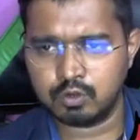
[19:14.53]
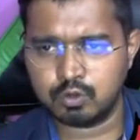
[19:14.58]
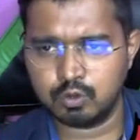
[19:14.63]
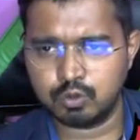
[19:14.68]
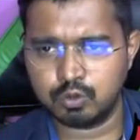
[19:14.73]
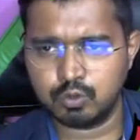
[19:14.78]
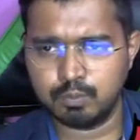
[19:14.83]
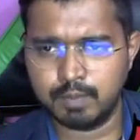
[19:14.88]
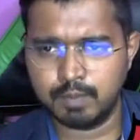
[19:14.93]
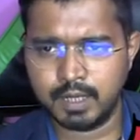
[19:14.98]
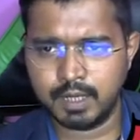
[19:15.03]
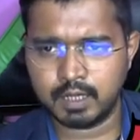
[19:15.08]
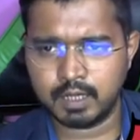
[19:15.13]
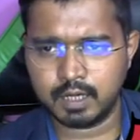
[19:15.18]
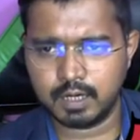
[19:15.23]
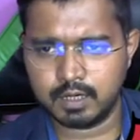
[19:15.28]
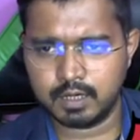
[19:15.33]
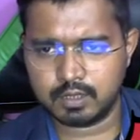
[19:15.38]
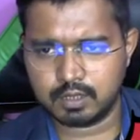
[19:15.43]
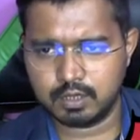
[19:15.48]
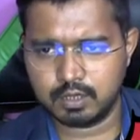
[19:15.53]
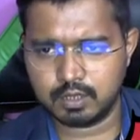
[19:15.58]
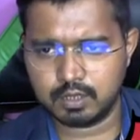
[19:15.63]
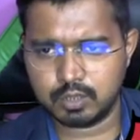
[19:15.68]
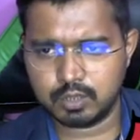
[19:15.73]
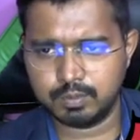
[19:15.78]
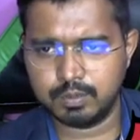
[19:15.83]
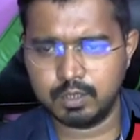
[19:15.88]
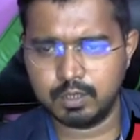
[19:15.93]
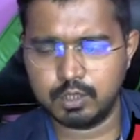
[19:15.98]
so to make it
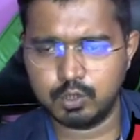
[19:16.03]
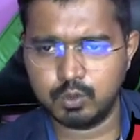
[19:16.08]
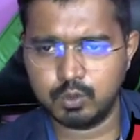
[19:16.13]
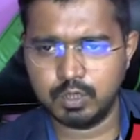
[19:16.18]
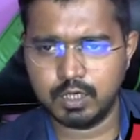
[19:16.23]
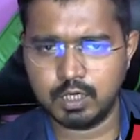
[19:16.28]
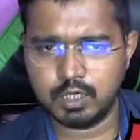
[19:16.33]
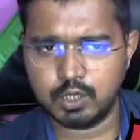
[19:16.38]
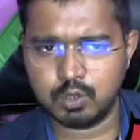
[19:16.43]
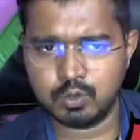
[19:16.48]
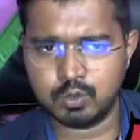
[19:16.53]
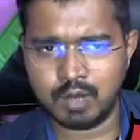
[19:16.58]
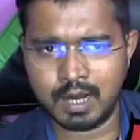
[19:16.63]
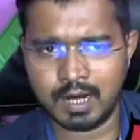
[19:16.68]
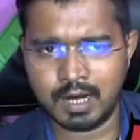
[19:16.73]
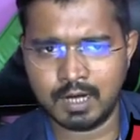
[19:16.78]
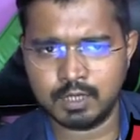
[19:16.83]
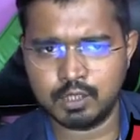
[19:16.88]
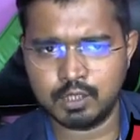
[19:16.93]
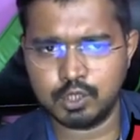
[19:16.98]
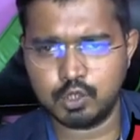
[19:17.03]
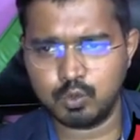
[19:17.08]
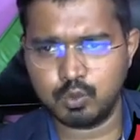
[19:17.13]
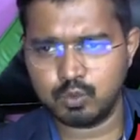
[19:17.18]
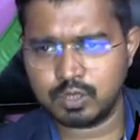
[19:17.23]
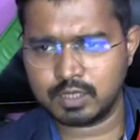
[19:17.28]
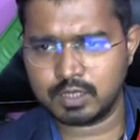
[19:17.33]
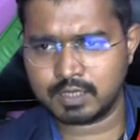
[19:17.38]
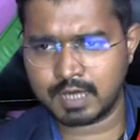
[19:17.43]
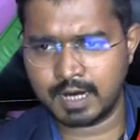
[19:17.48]
searchable, you need to add the
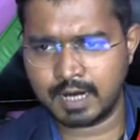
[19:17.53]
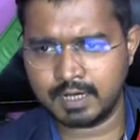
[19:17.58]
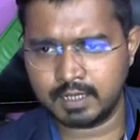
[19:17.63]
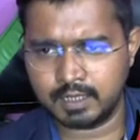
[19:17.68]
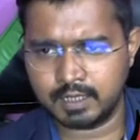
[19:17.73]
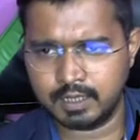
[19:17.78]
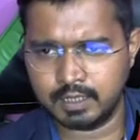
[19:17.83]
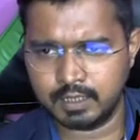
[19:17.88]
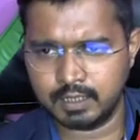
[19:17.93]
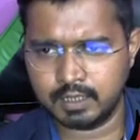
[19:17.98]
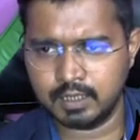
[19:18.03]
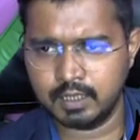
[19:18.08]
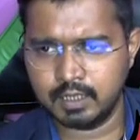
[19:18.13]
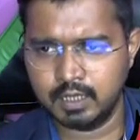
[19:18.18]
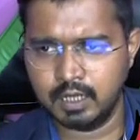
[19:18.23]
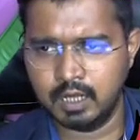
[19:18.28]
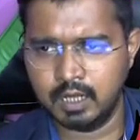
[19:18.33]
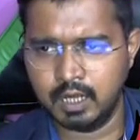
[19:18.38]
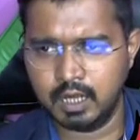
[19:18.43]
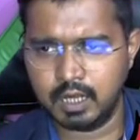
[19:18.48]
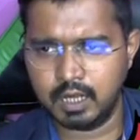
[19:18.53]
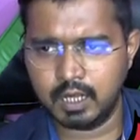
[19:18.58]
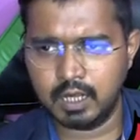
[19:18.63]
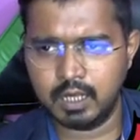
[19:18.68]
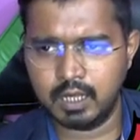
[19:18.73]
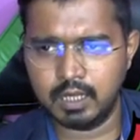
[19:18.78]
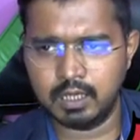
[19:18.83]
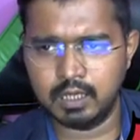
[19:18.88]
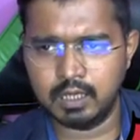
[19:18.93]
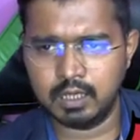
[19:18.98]
users category
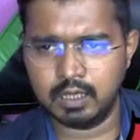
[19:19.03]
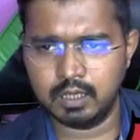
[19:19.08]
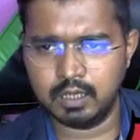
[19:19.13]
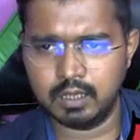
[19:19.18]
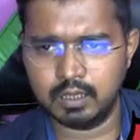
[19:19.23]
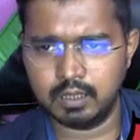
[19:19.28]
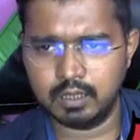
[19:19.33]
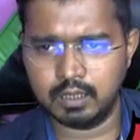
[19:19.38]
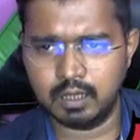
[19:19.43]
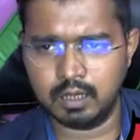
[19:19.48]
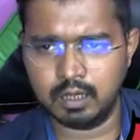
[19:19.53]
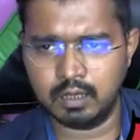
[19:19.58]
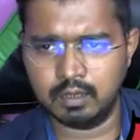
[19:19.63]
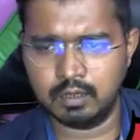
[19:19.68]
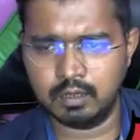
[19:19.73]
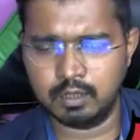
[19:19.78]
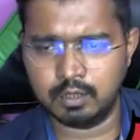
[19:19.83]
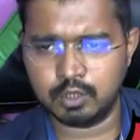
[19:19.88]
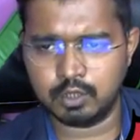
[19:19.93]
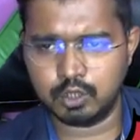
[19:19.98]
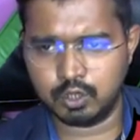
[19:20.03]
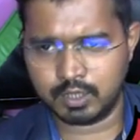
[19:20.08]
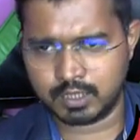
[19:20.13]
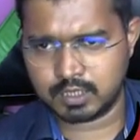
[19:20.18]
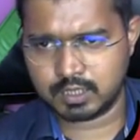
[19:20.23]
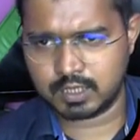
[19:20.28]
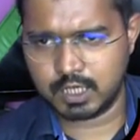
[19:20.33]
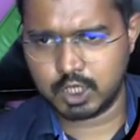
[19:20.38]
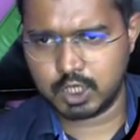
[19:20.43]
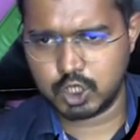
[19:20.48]
in your
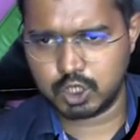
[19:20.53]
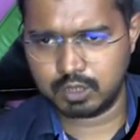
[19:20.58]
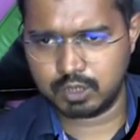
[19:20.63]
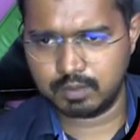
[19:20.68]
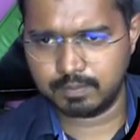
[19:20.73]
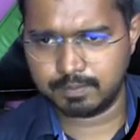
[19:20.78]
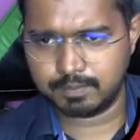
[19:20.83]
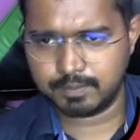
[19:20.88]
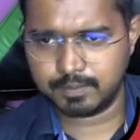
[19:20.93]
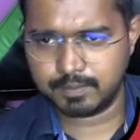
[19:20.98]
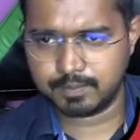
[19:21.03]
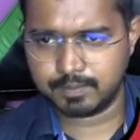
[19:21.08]
extension.